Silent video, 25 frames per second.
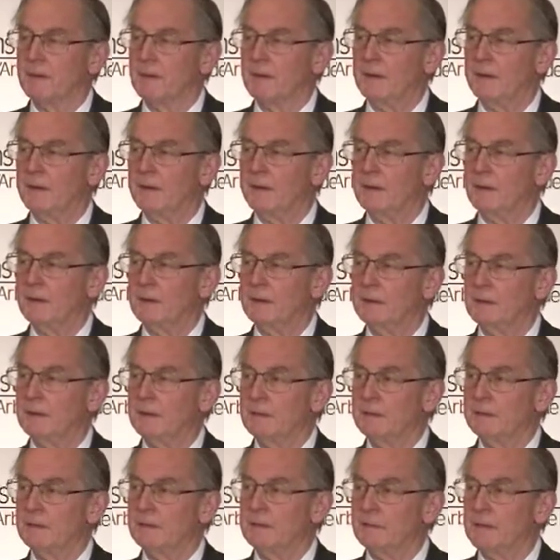
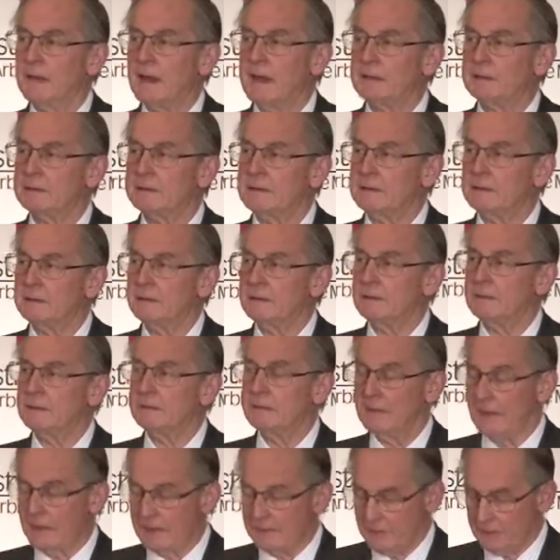
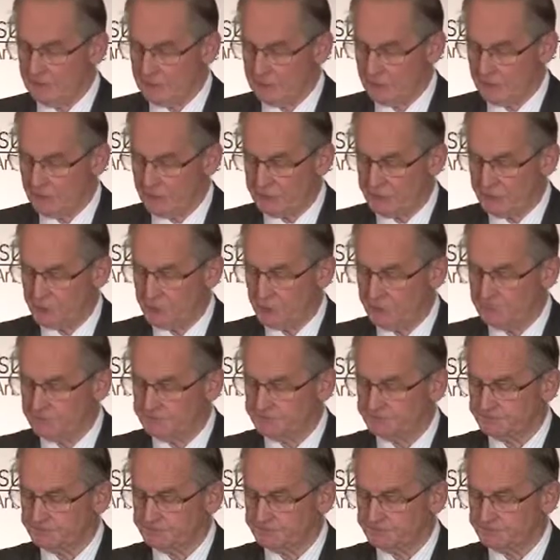that individual.